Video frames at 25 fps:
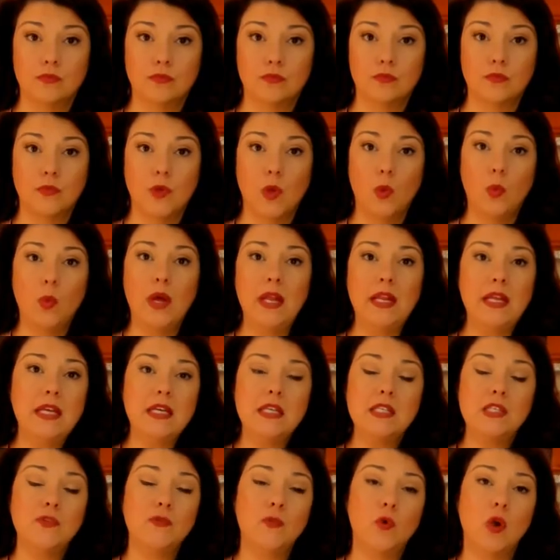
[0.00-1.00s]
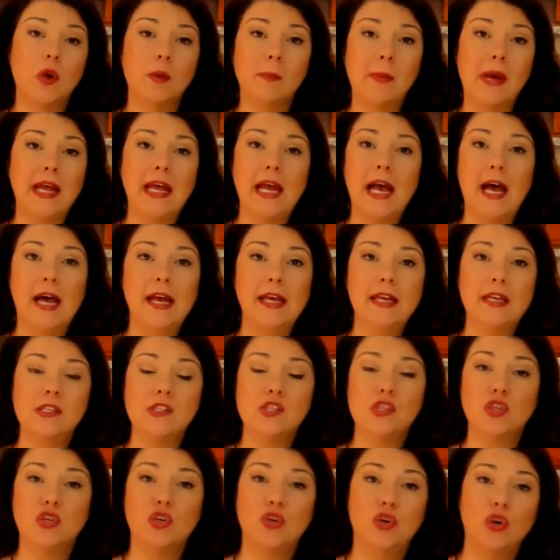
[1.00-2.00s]
What is for my
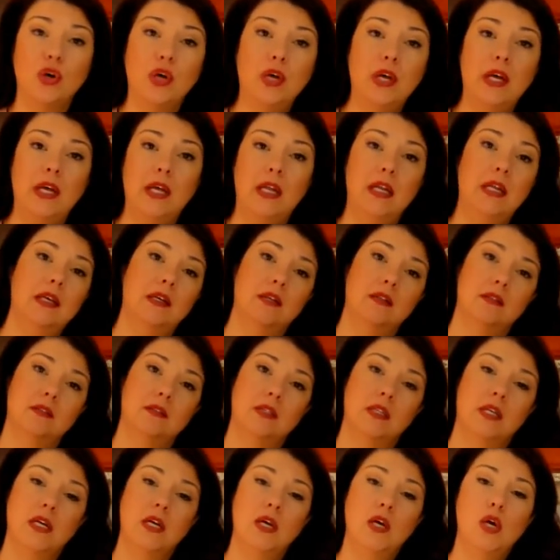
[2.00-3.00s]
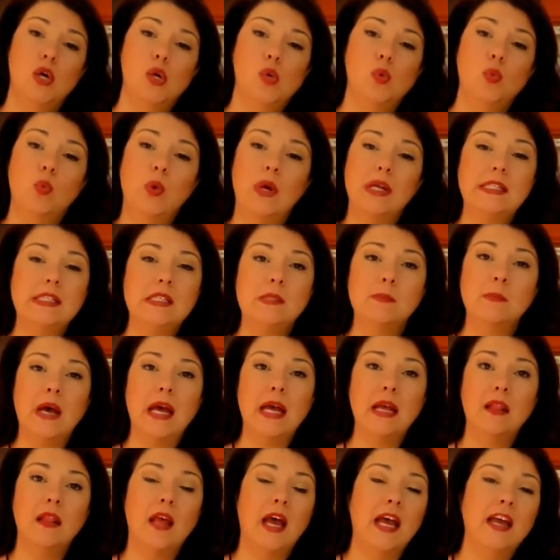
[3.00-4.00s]
highest good? What's my
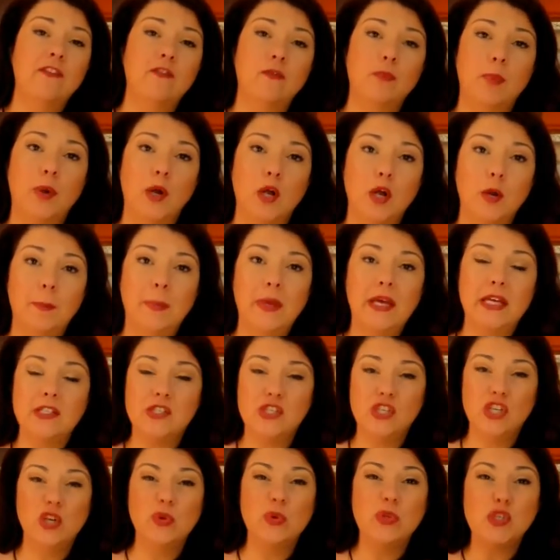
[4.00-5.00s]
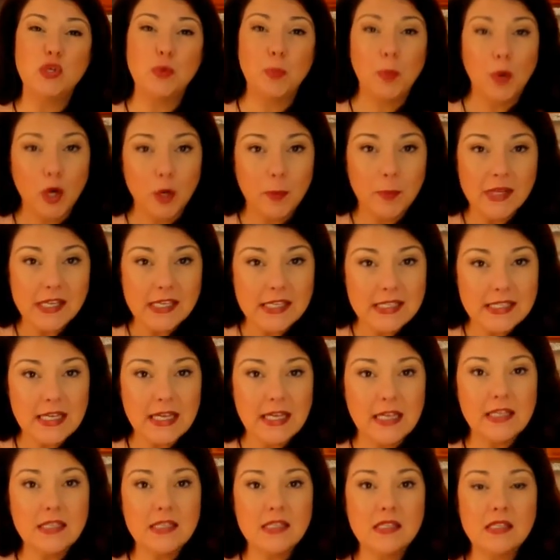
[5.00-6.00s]
life purpose? Do you know what your purpose
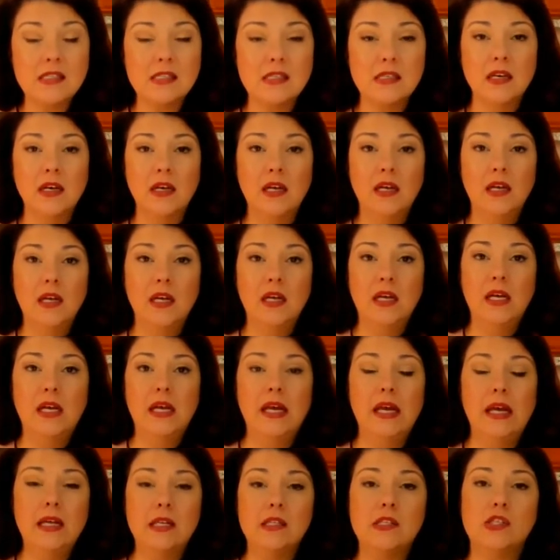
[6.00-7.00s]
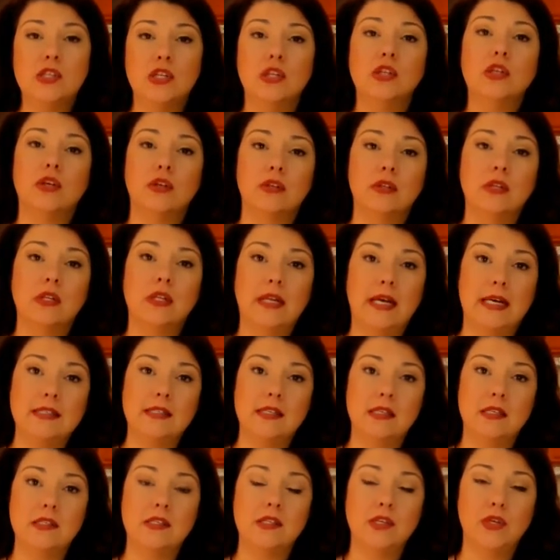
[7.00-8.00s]
is? It's to learn the
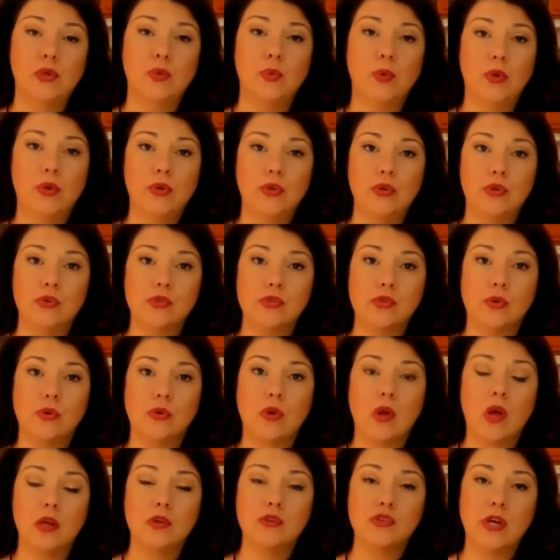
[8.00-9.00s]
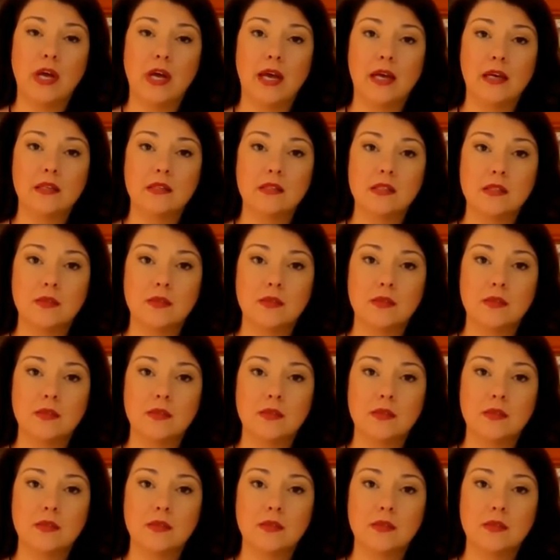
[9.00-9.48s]
lessons that you wrote in your soul contract.